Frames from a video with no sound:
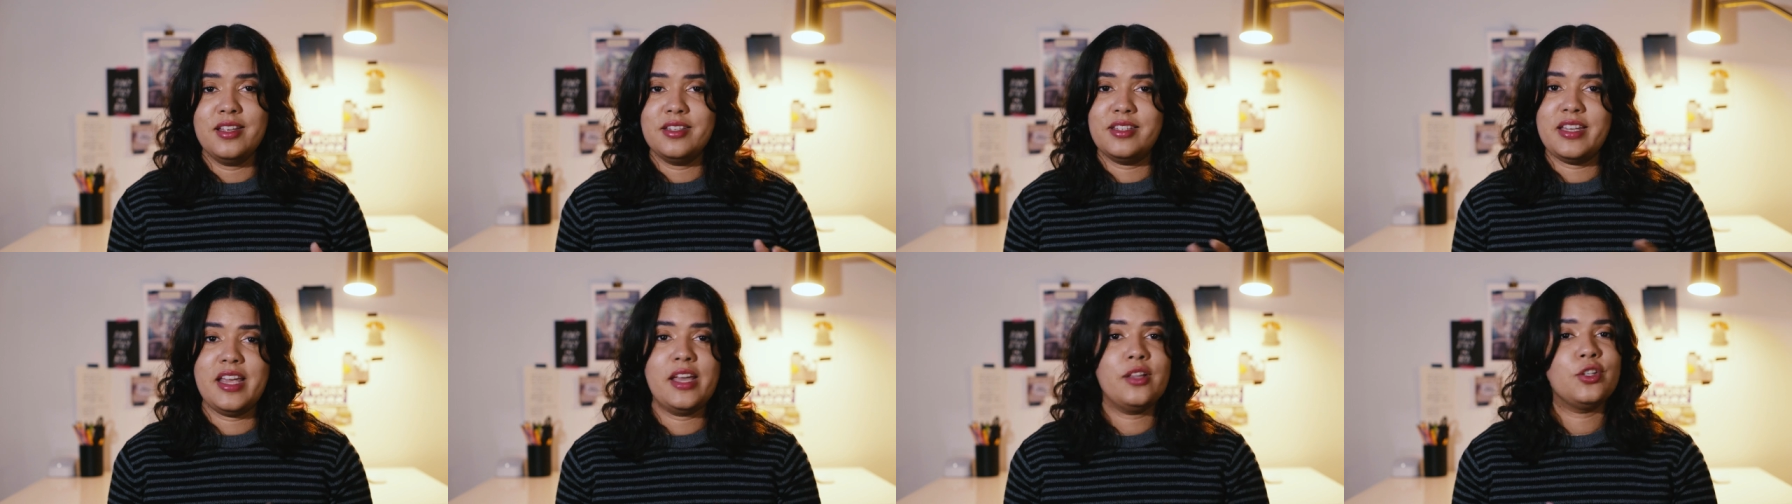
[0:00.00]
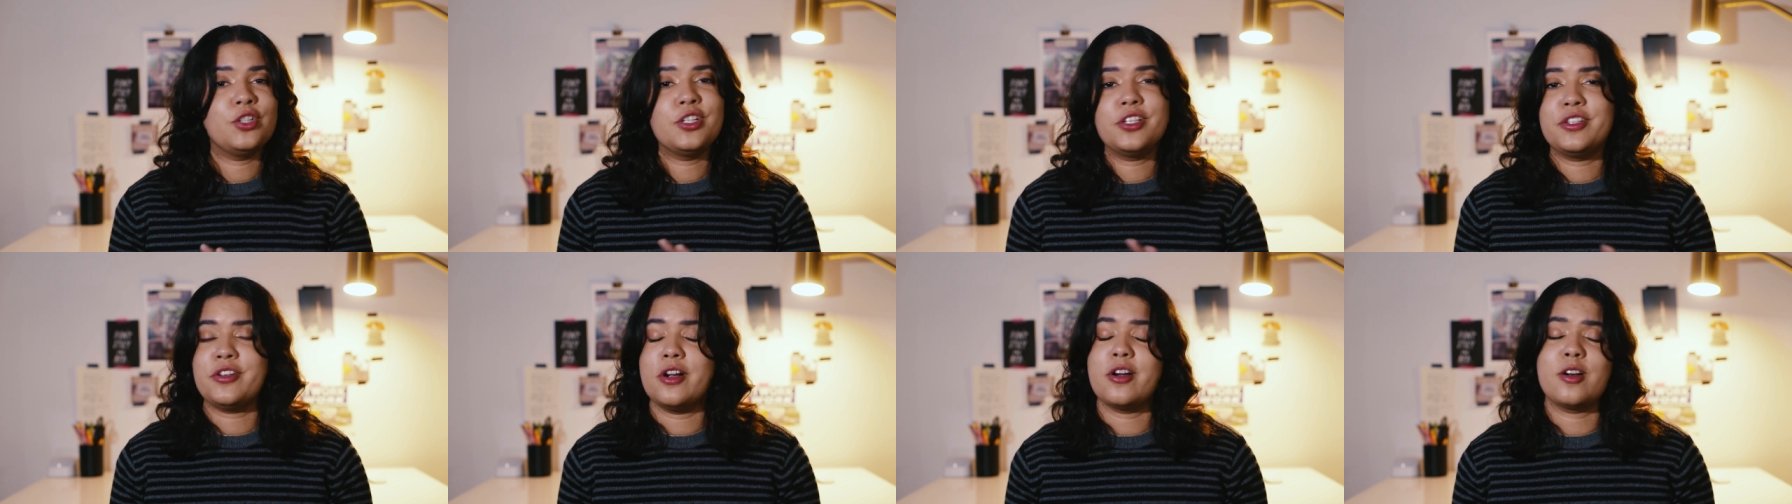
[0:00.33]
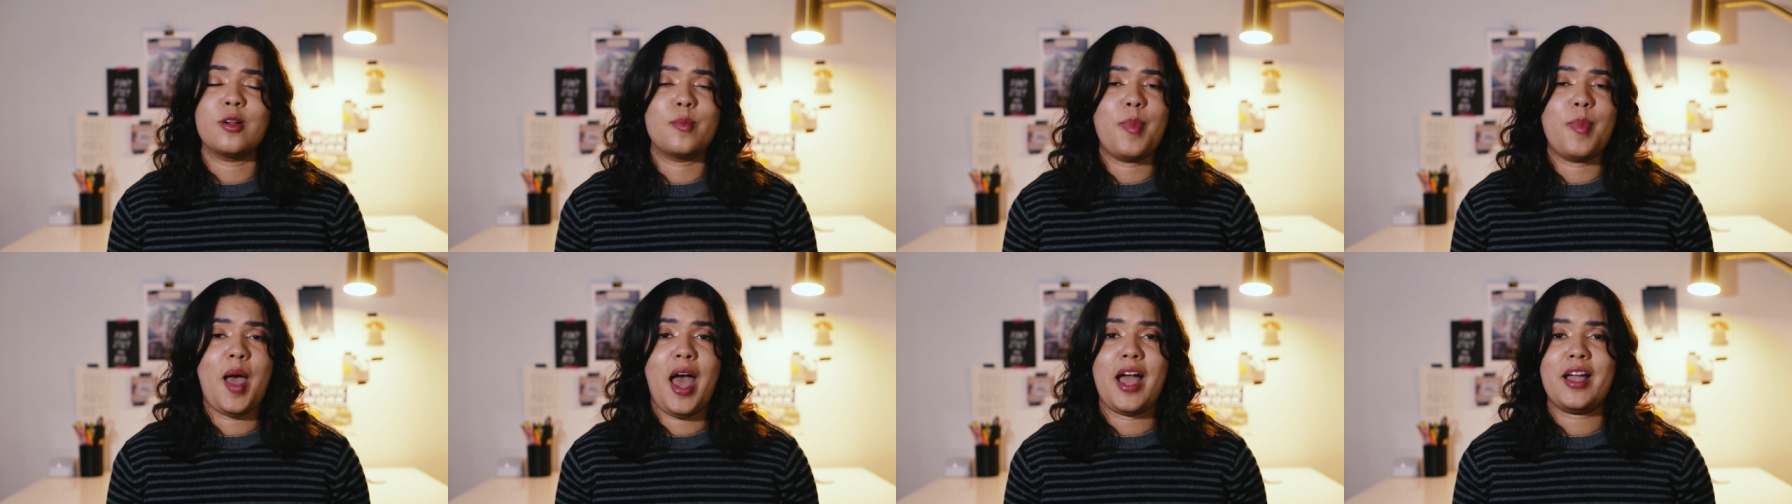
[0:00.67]
Taylor
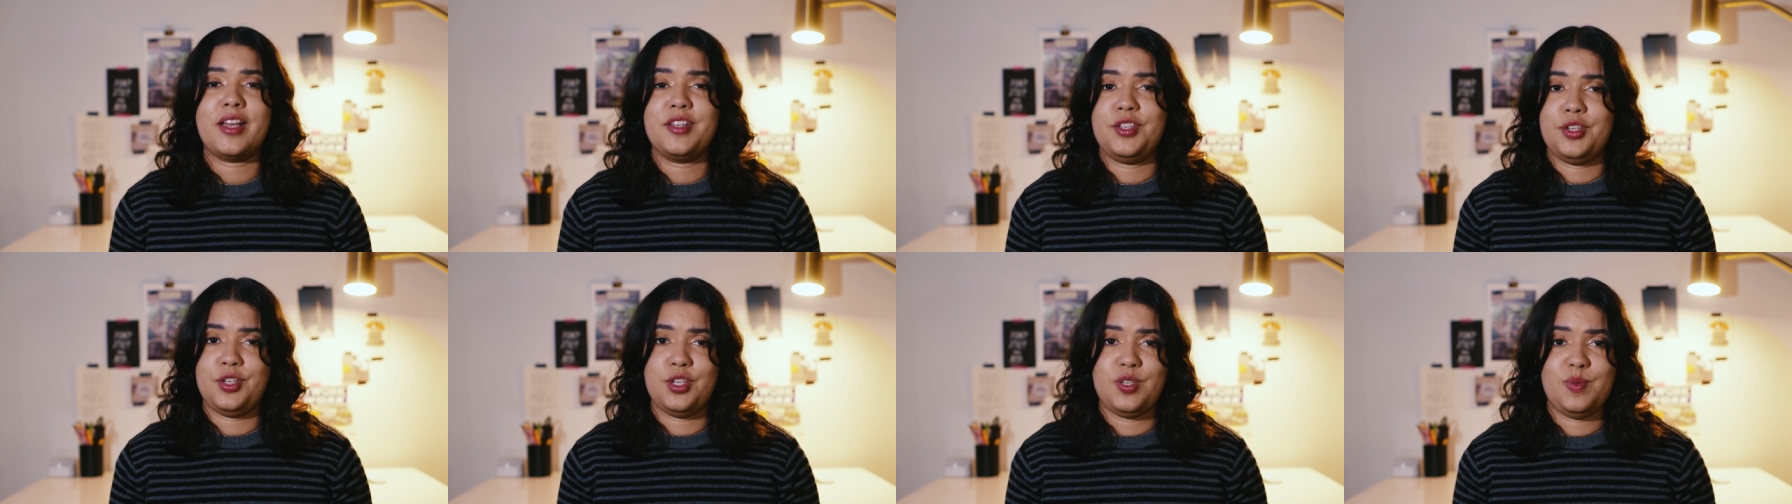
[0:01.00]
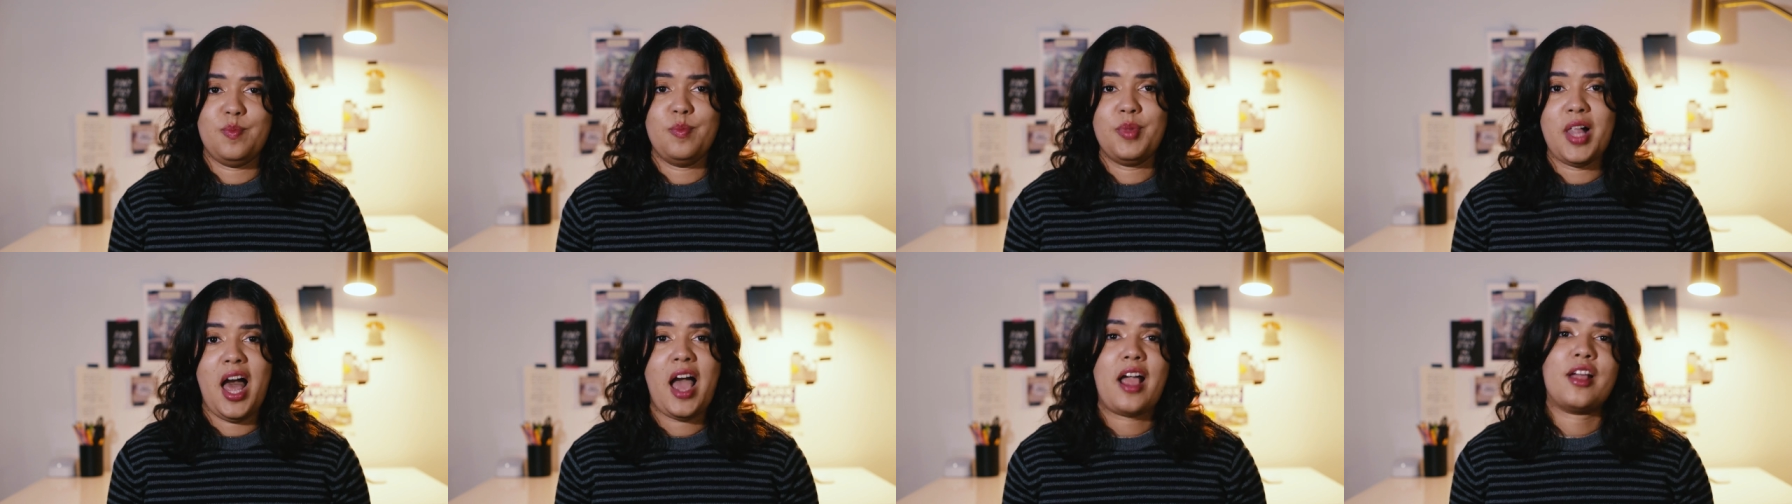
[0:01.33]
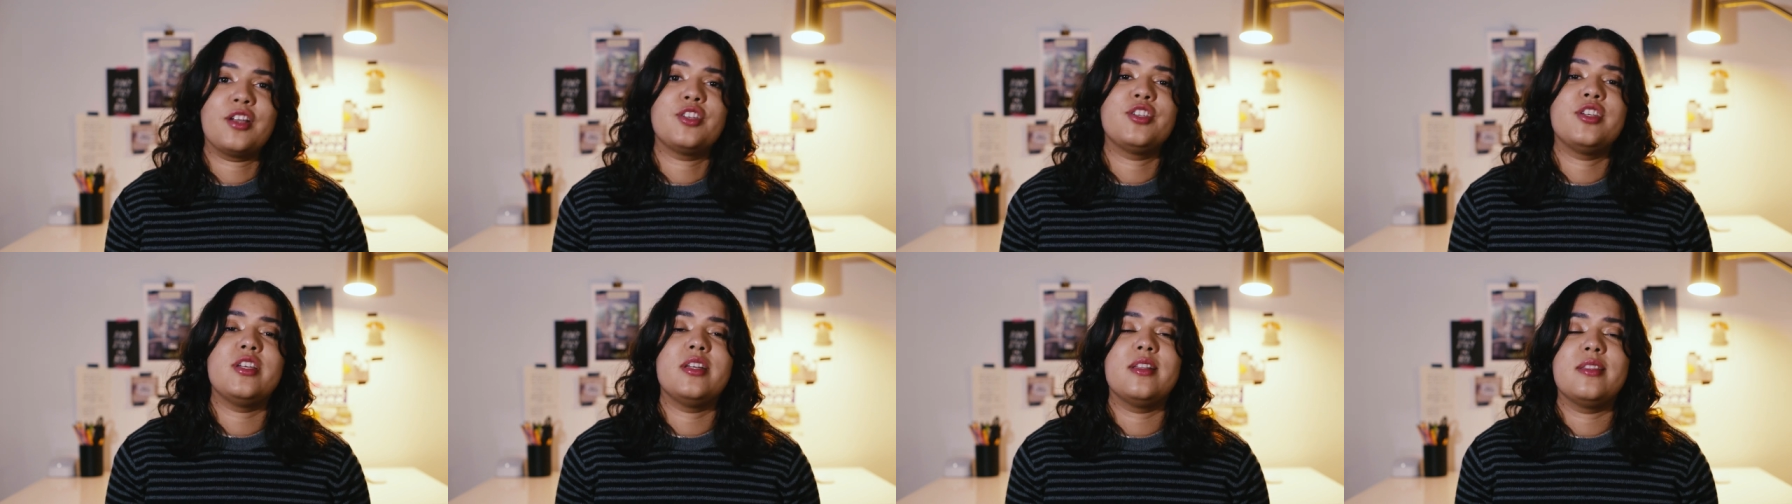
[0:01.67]
starter pack is just
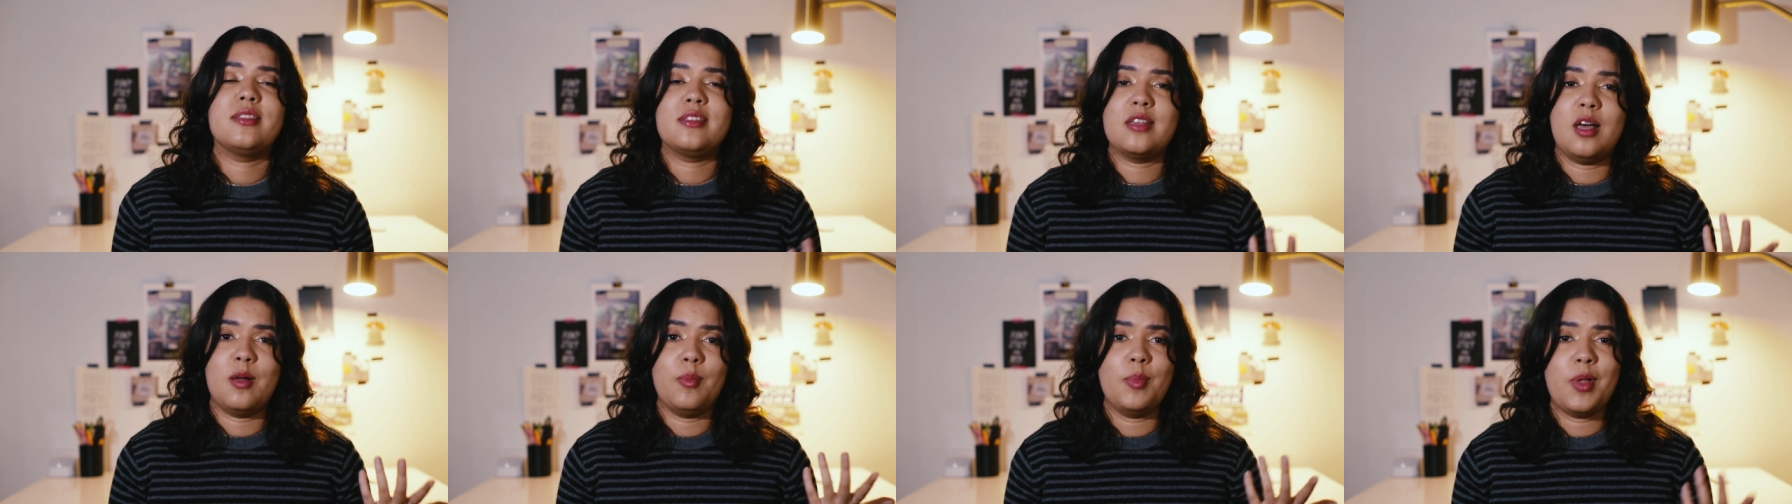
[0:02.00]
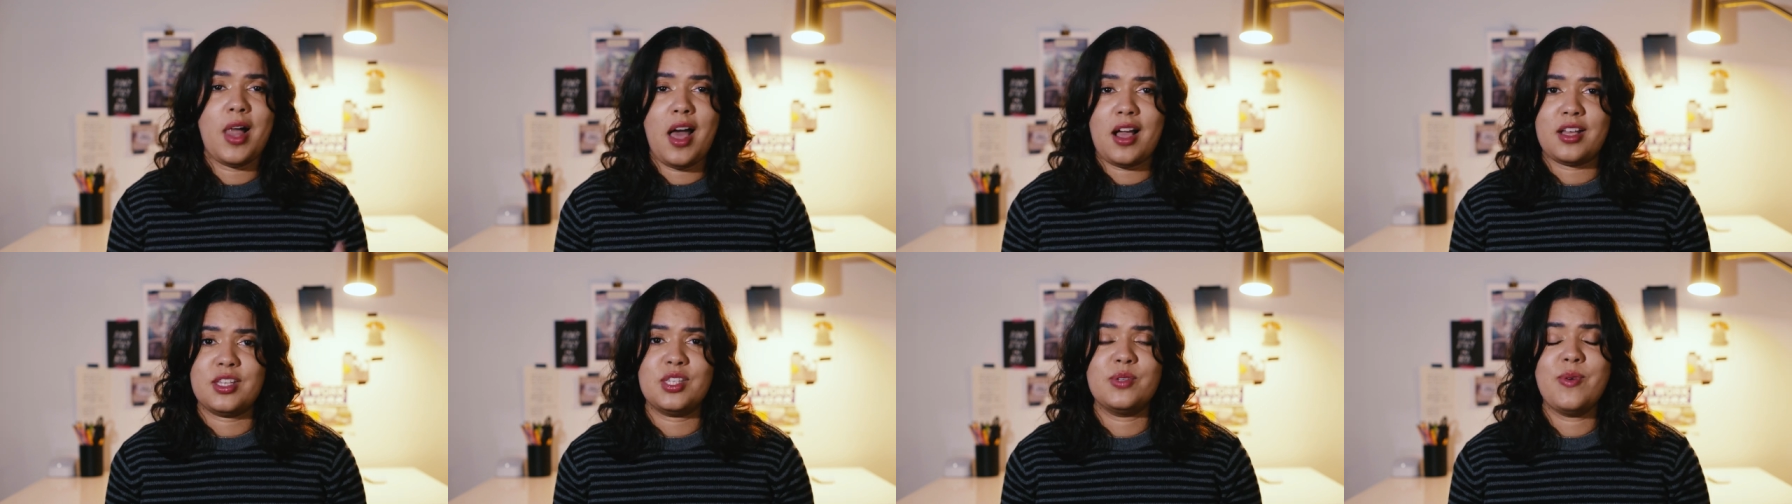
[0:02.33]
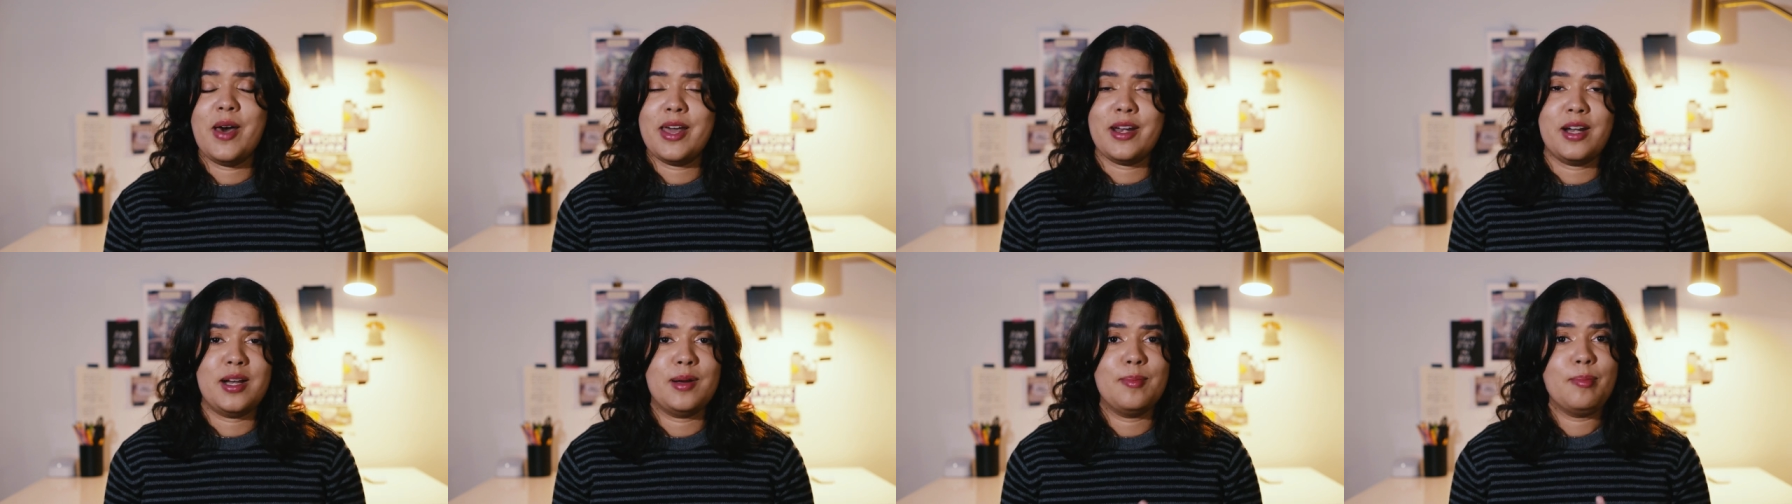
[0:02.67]
black jeans, a black
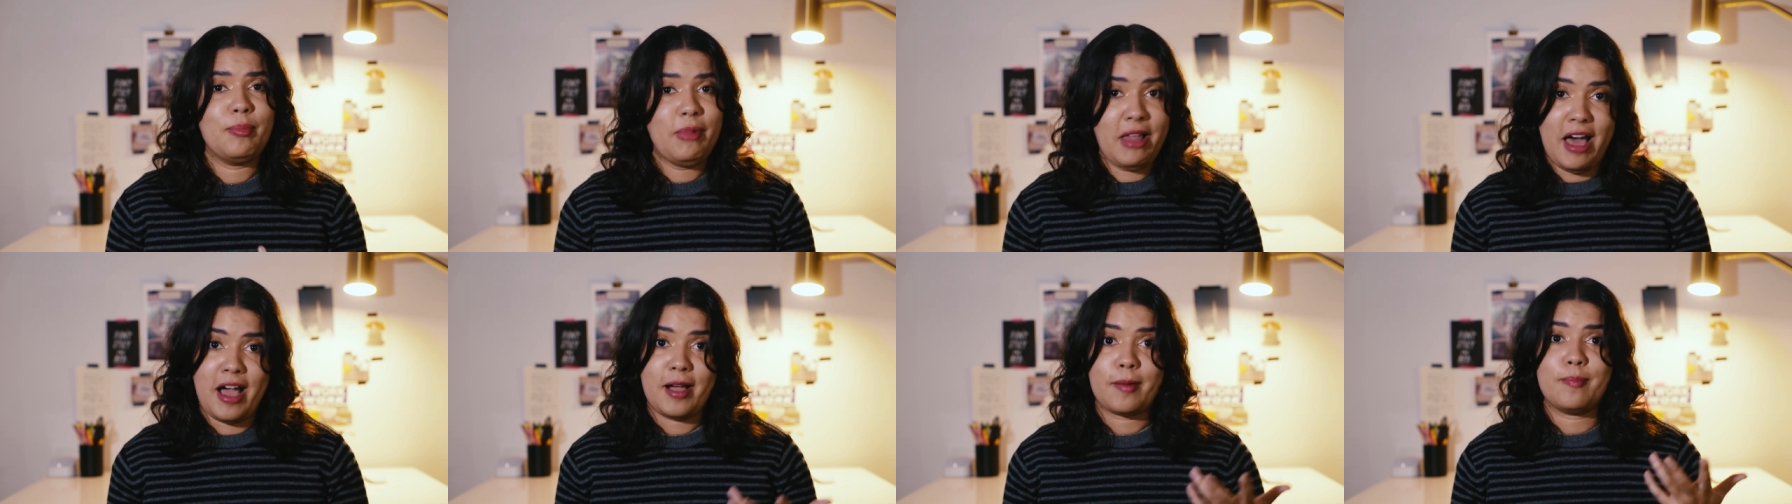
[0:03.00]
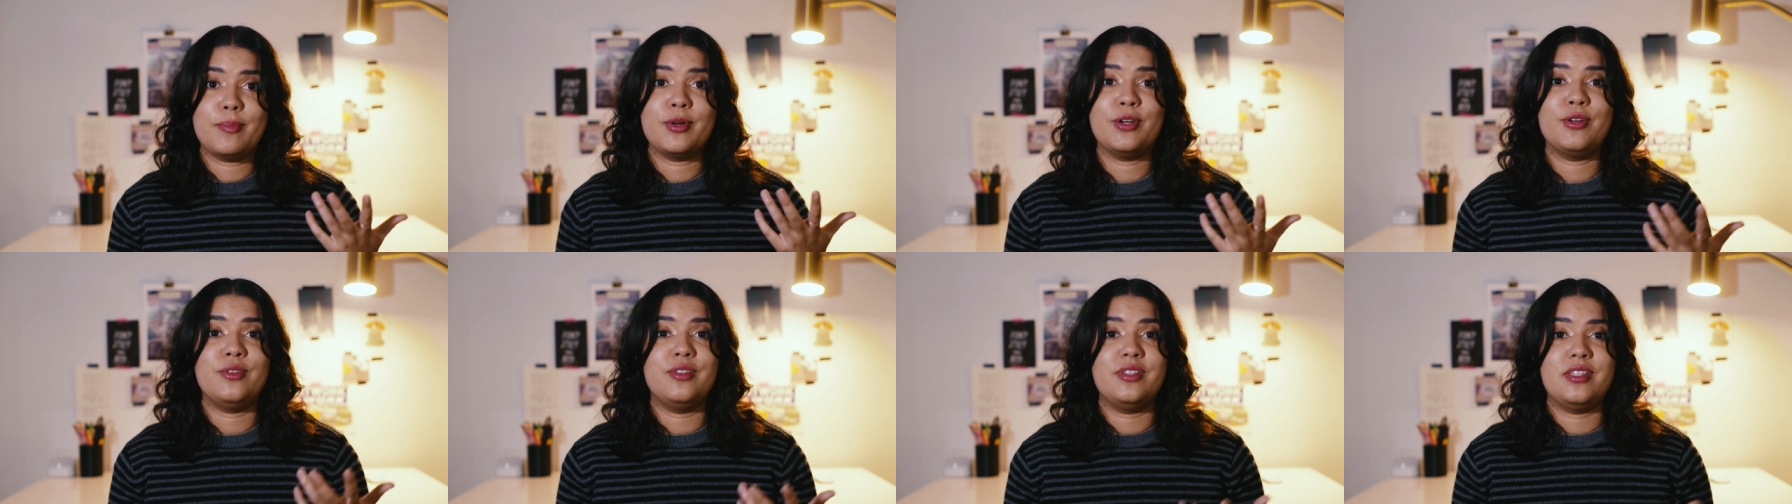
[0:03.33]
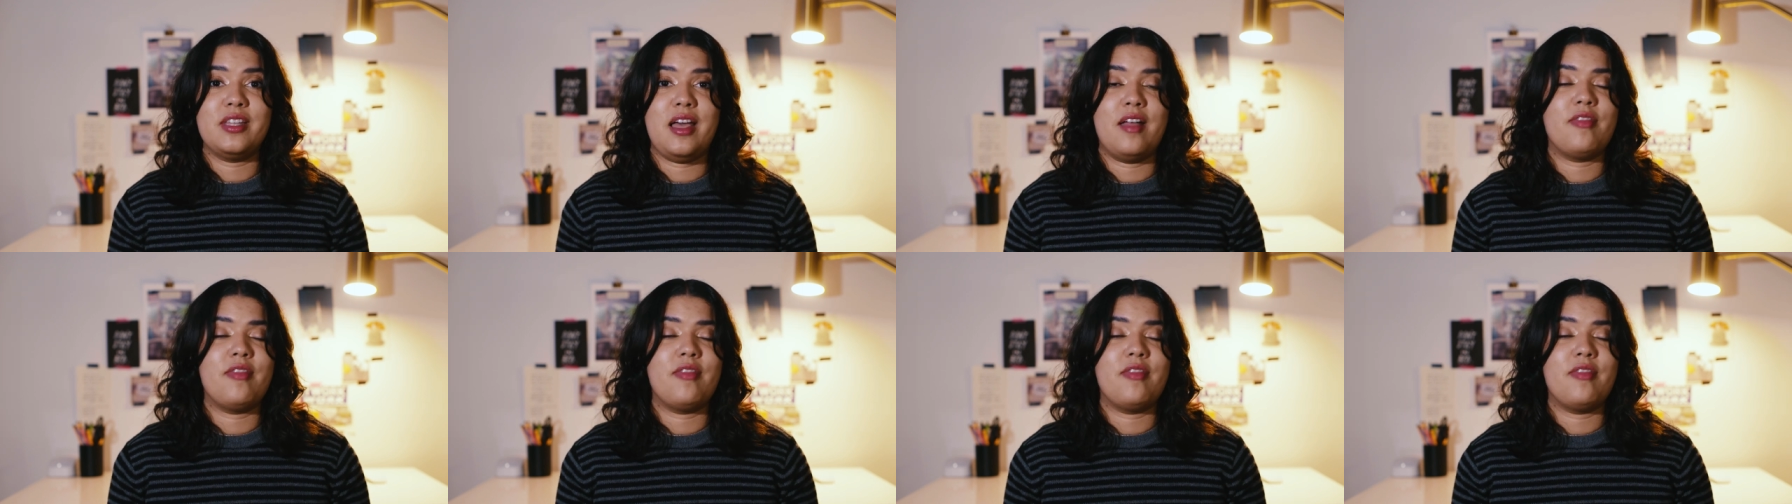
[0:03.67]
sweater, black boots,